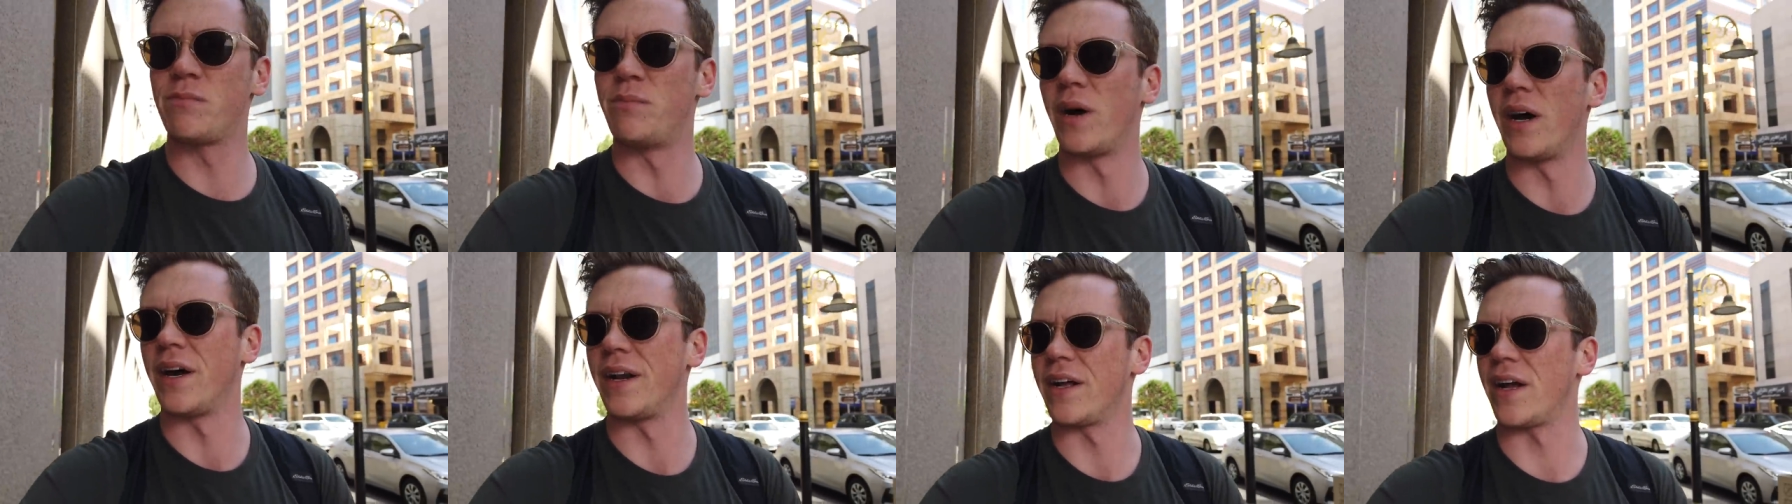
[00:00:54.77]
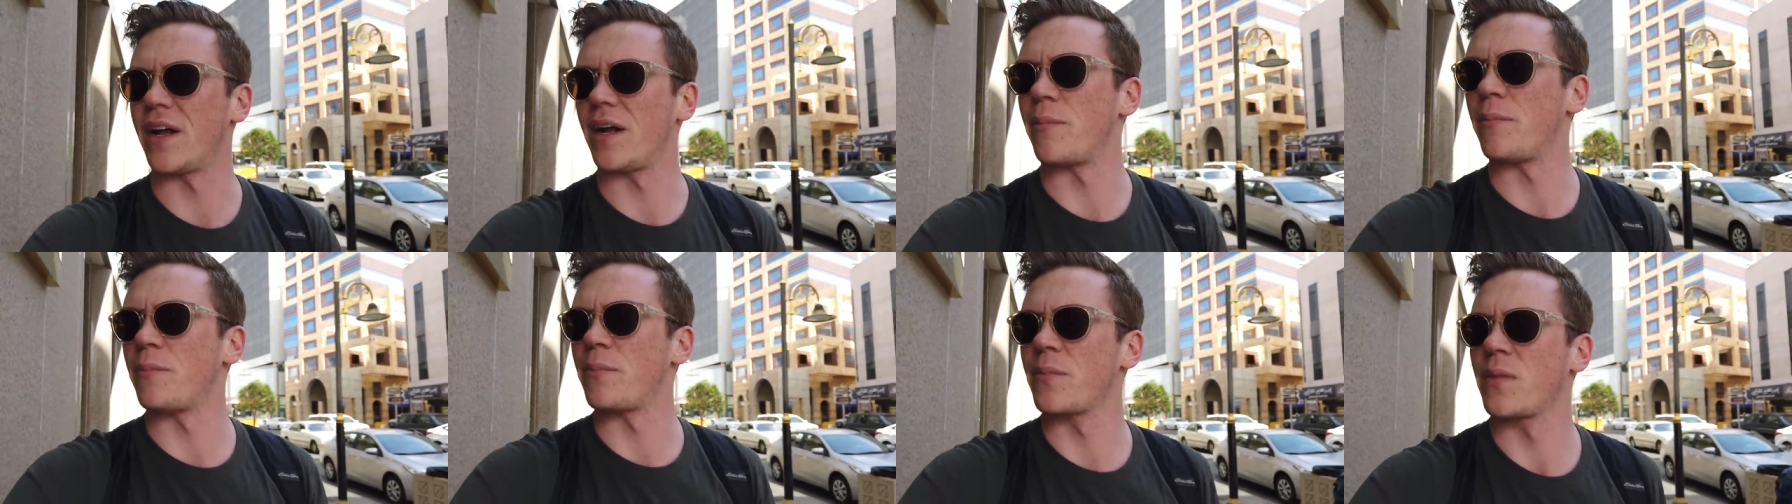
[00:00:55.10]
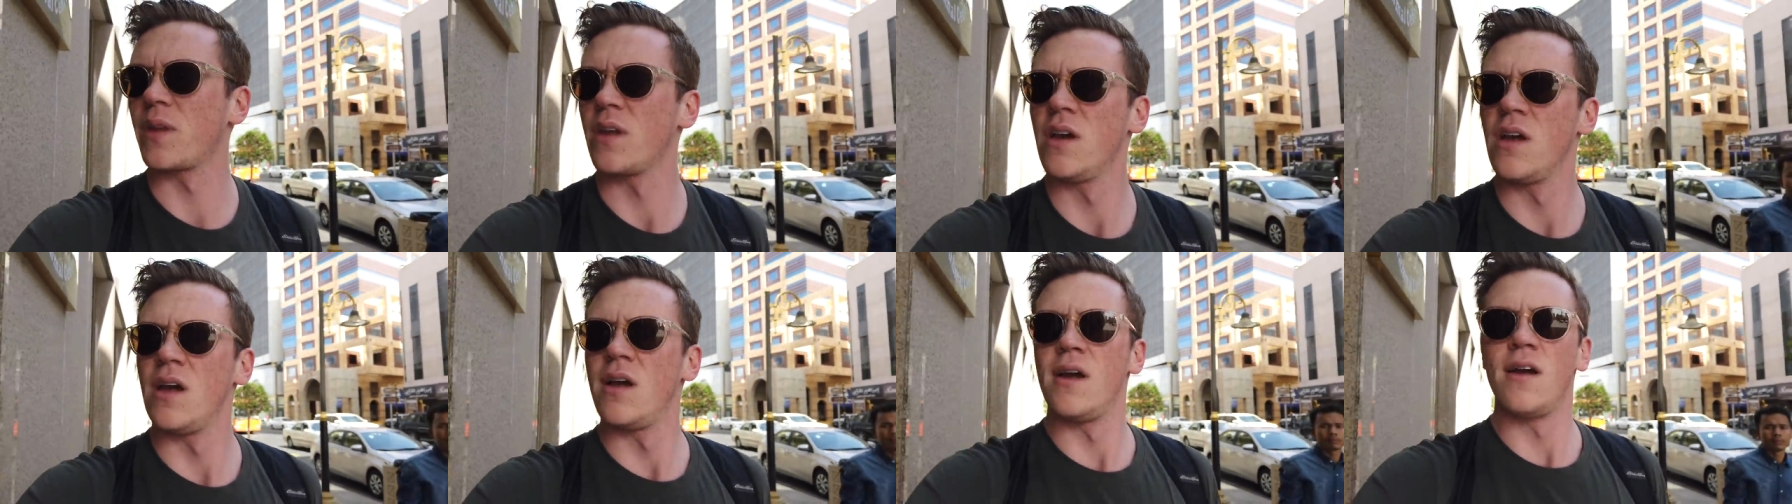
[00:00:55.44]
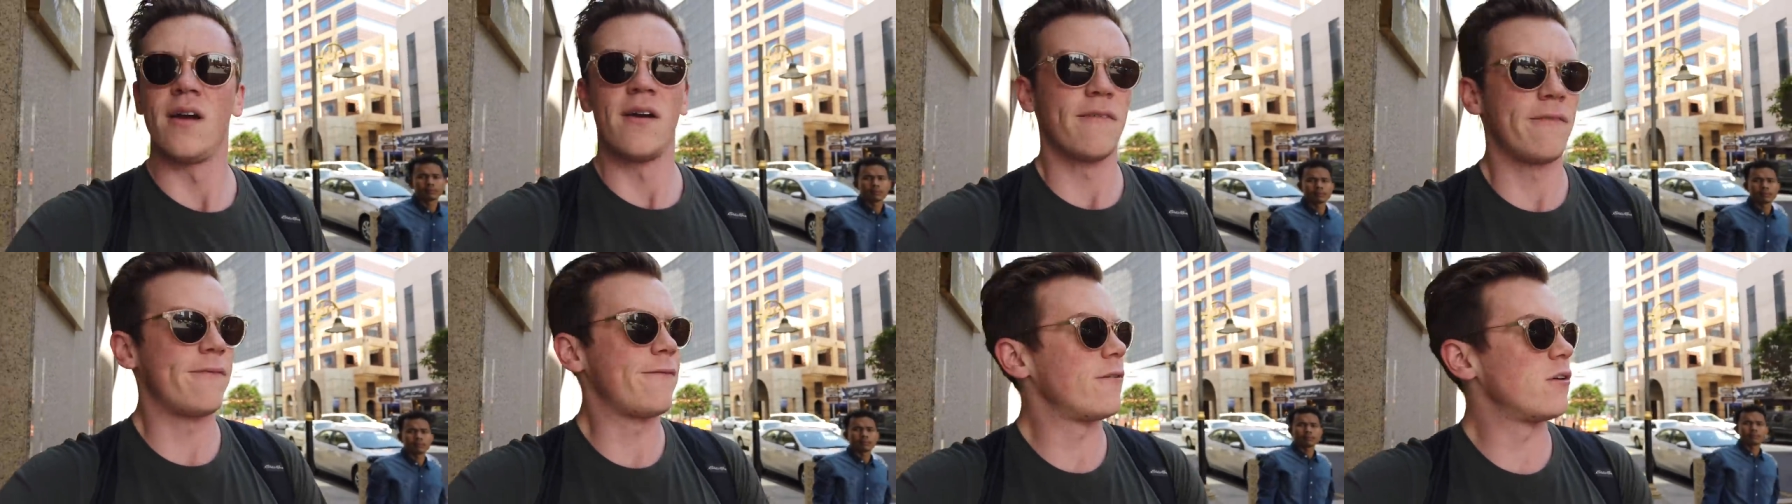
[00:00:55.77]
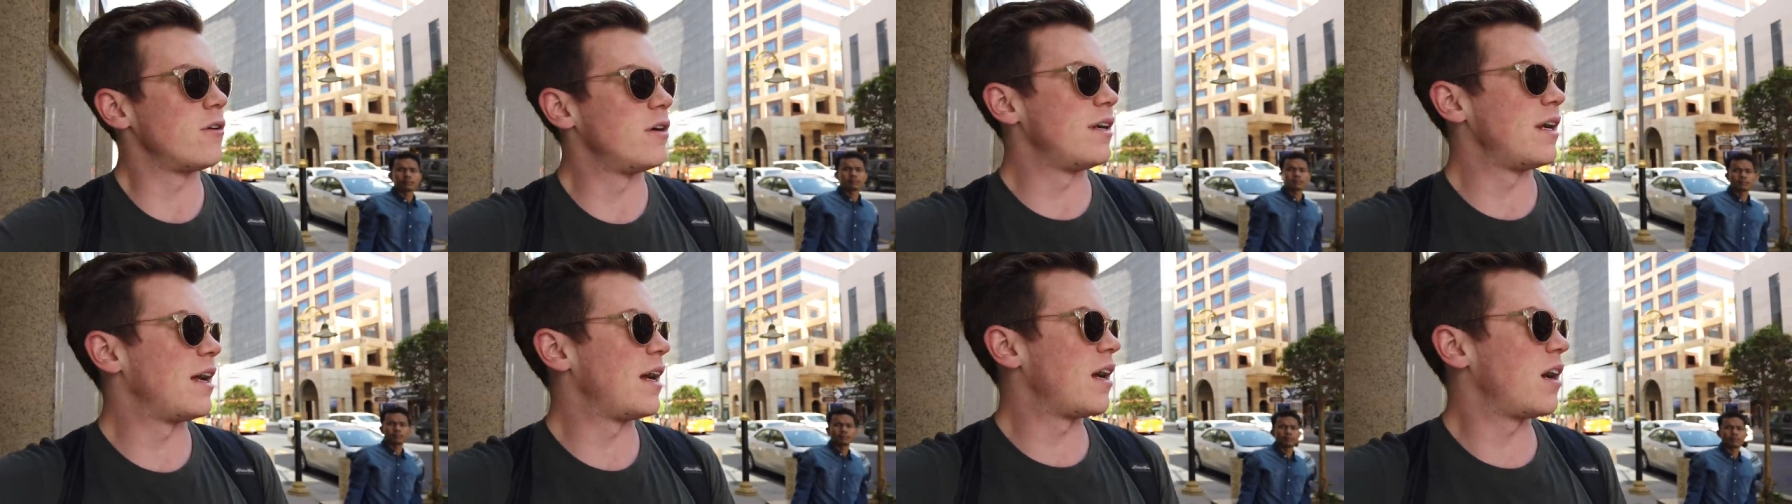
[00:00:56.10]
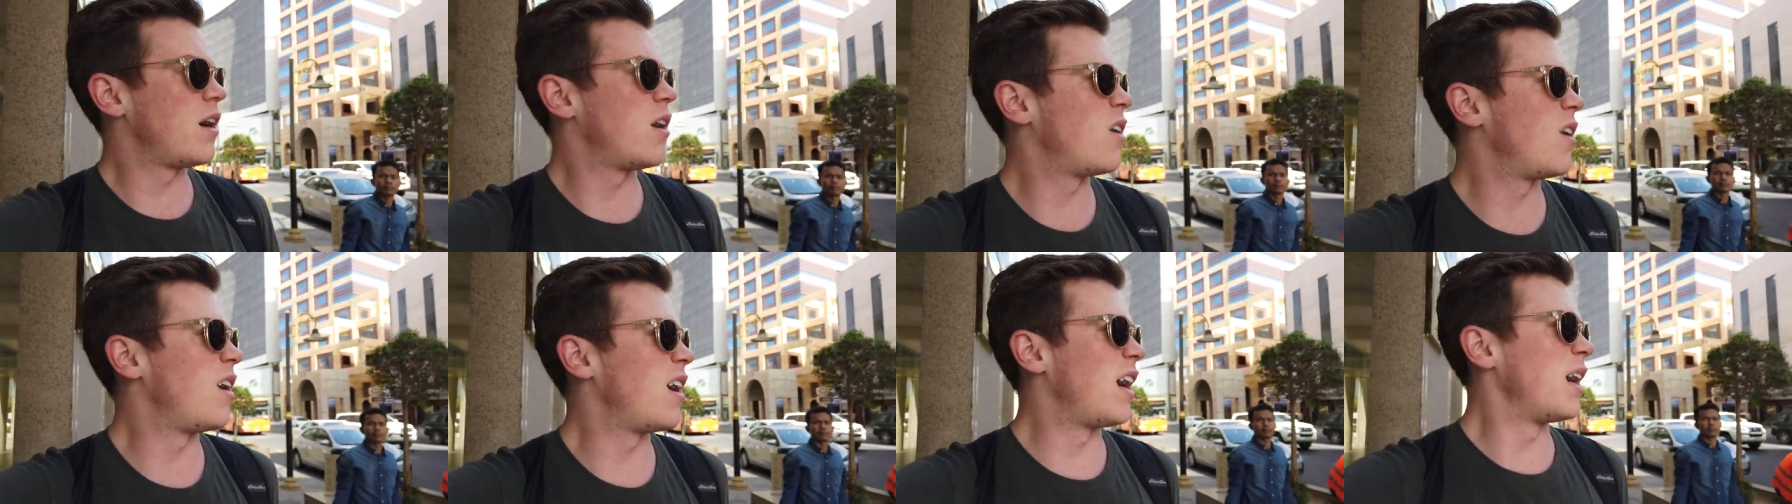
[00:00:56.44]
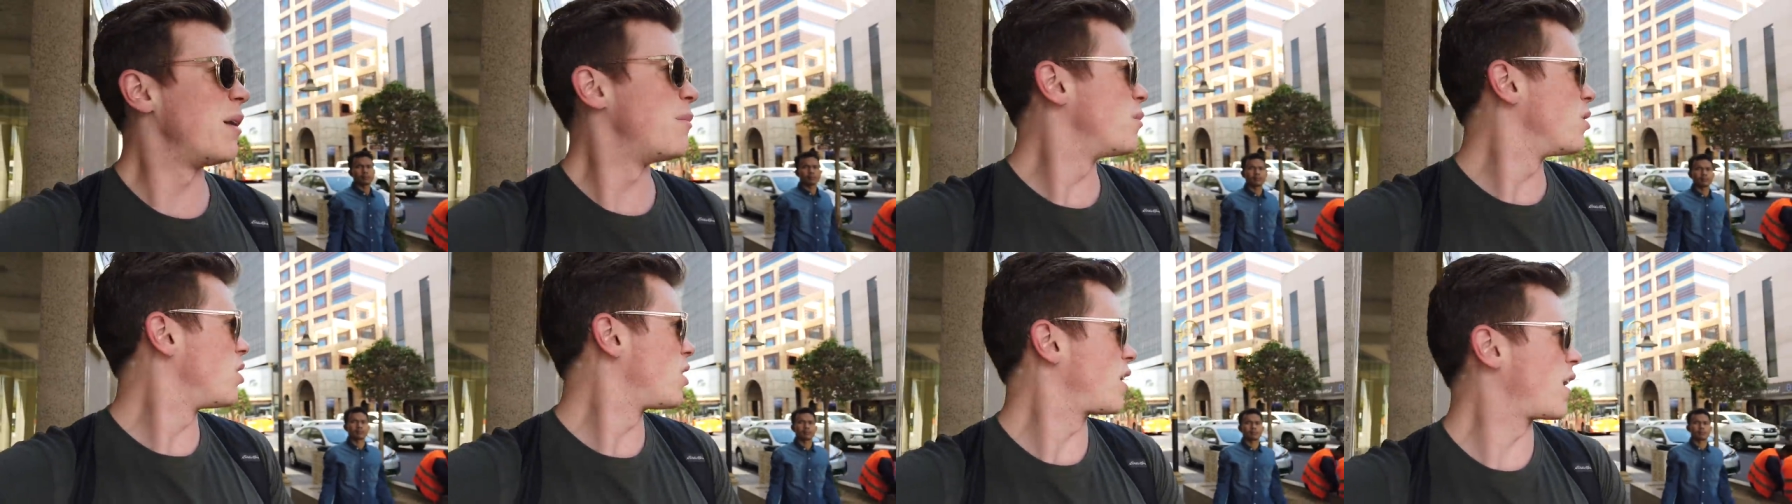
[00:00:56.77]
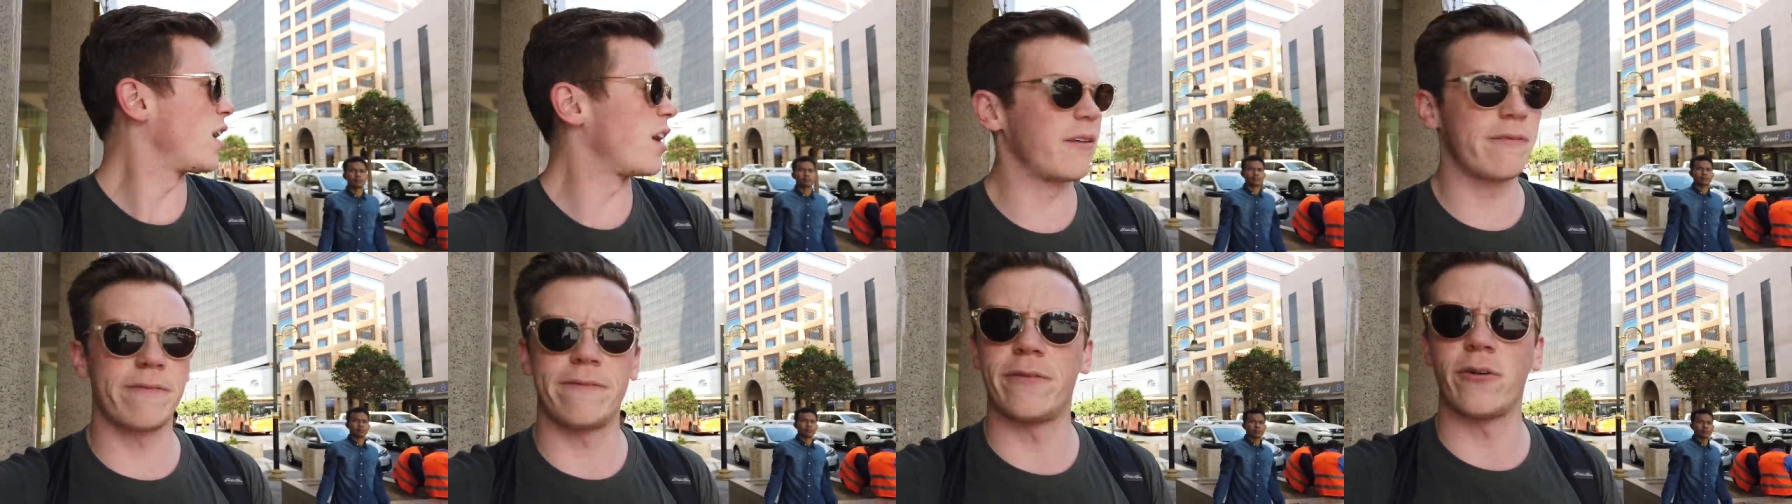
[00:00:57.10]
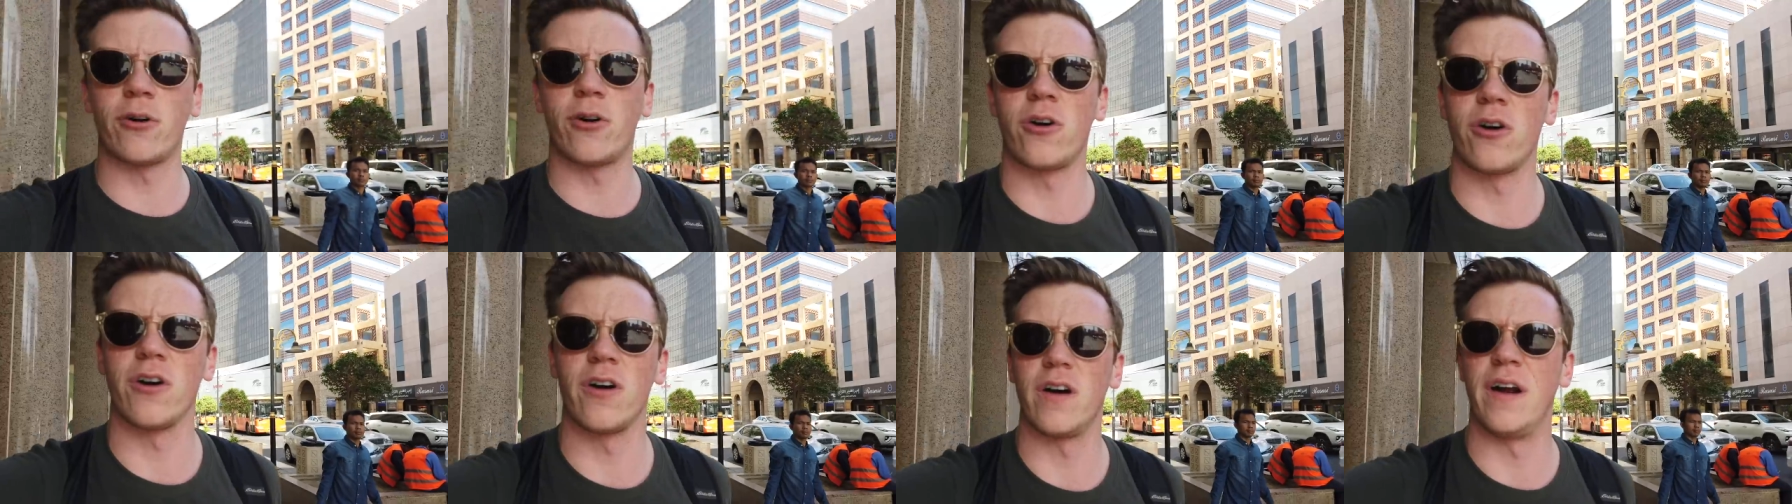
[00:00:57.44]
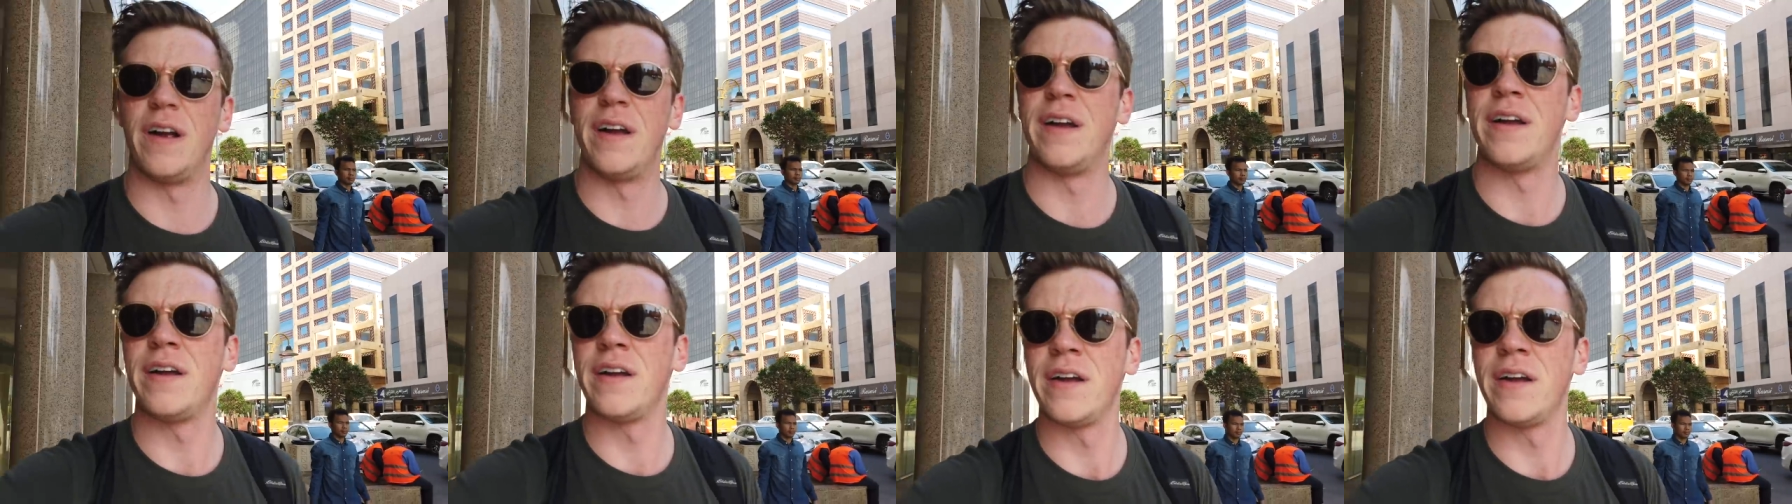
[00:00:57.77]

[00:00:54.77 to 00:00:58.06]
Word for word: But um, for now, I'm looking for